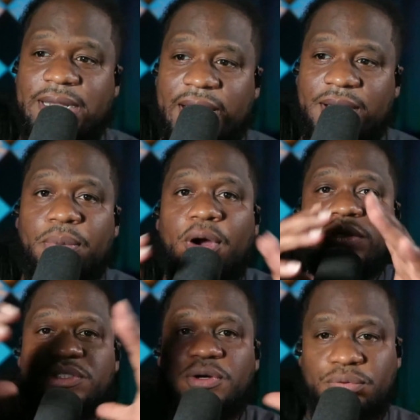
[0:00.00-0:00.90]
like a
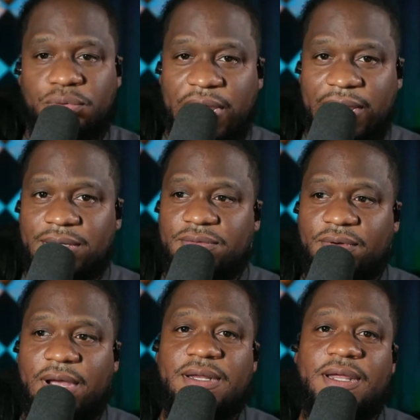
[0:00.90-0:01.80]
personal brand, right?